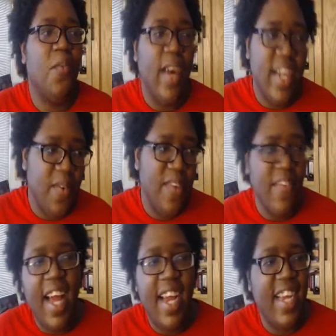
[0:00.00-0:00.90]
Running with
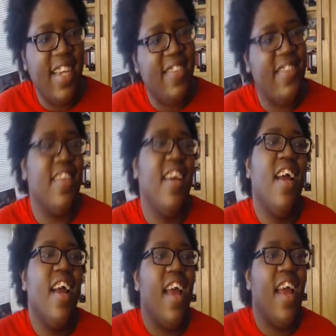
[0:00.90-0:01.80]
Lions,
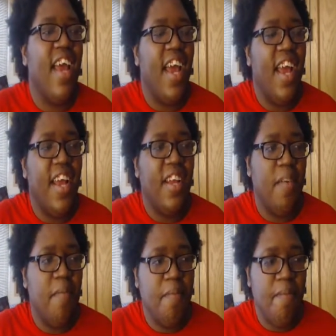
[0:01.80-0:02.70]
and
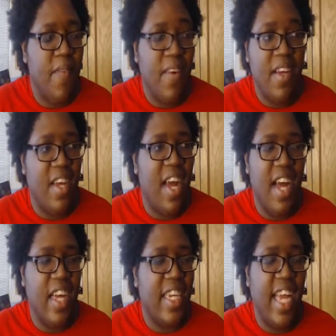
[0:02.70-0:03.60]

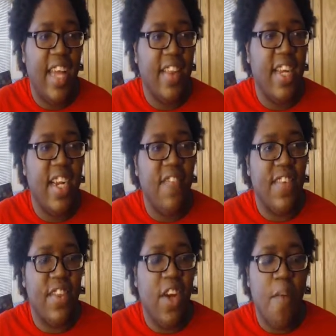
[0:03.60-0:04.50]
I can't think of
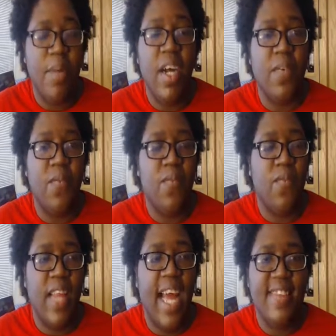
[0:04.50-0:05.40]
a third book,
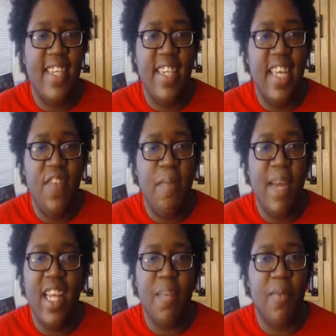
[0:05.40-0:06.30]
Last Seen Leaving by
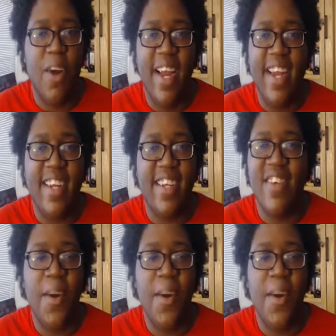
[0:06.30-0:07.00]
Caleb Roehrig.